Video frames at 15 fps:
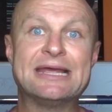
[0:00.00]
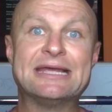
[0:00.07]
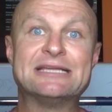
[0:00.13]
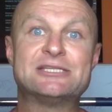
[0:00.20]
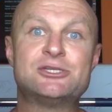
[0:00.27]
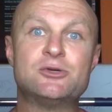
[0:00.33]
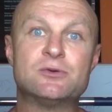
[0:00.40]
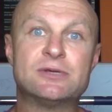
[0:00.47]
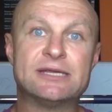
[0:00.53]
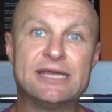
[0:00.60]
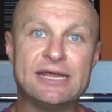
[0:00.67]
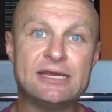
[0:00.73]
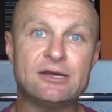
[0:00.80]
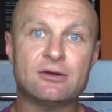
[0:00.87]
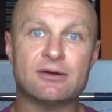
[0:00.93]
is to
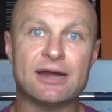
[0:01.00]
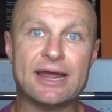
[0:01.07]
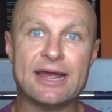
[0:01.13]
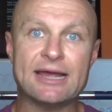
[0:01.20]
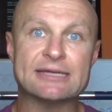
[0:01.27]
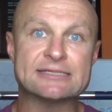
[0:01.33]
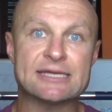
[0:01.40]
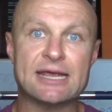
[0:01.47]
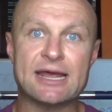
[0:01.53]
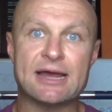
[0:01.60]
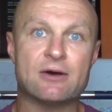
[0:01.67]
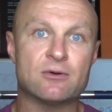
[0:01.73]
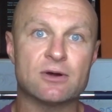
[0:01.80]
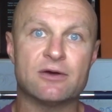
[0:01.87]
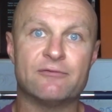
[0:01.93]
get your ass
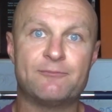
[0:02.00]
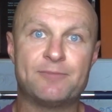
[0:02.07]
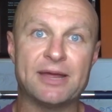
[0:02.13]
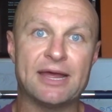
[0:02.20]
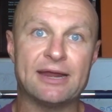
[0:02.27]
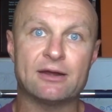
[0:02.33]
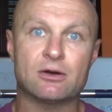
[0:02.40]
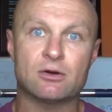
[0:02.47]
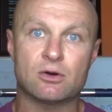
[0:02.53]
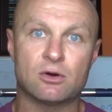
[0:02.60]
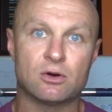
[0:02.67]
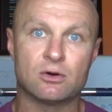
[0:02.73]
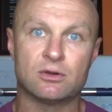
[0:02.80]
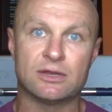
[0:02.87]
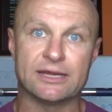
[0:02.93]
out of bed
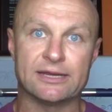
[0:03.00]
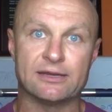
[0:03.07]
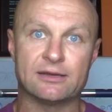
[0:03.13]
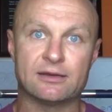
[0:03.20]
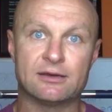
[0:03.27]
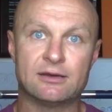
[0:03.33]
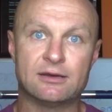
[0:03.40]
early,